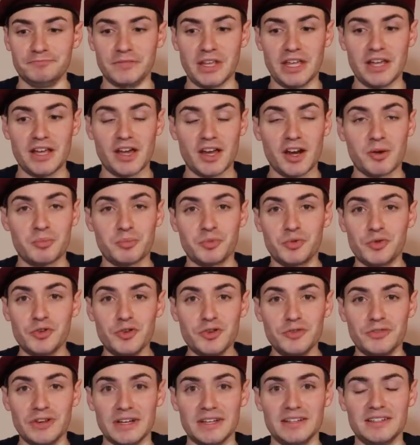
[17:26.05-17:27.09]
they gotta
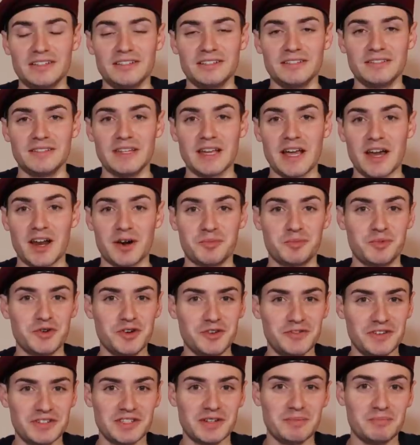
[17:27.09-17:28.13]
prove it. They gotta
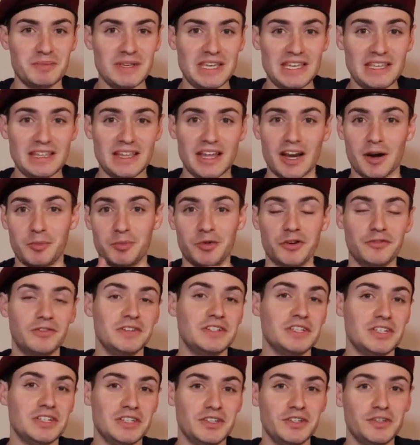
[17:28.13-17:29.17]
prove it to me, they gotta prove
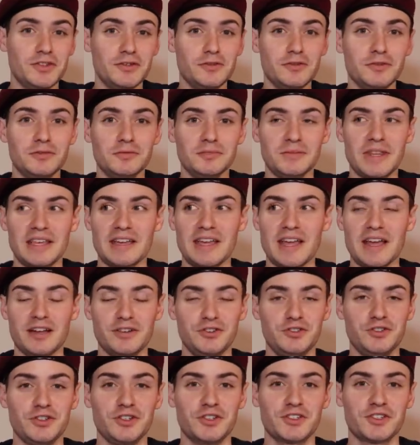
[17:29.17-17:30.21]
it to you. They
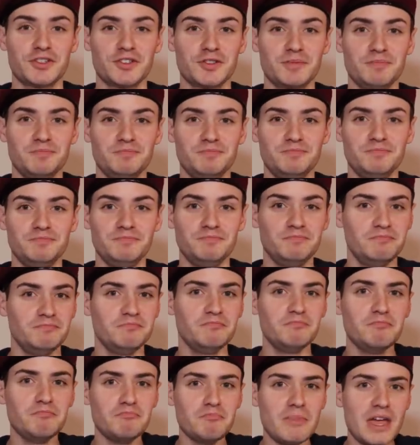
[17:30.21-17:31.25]
can't just,
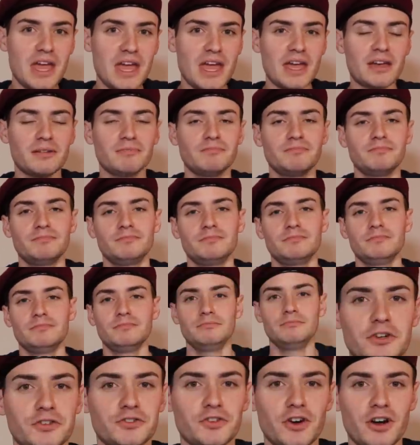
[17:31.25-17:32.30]
meh,
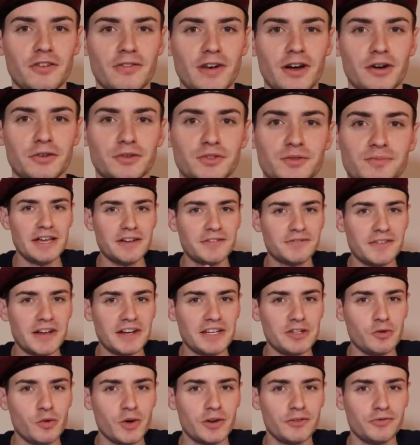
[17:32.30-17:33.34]
here's Nerf House. If
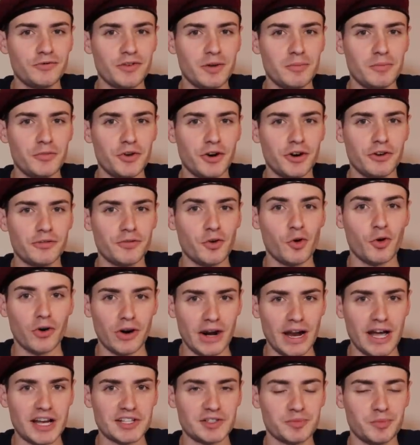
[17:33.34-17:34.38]
anyone from Nerf
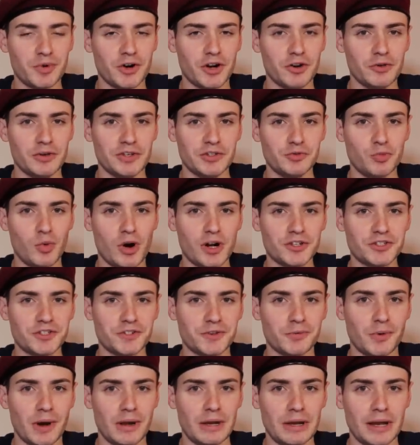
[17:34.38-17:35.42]
or Hasbro is
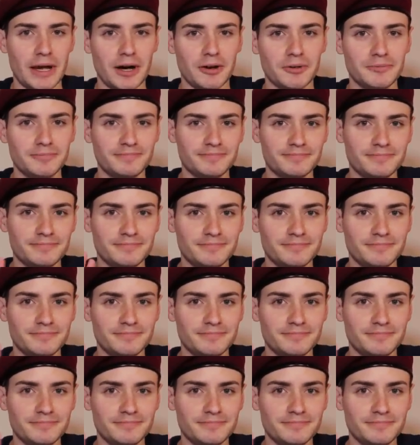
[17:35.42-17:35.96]
watching right now,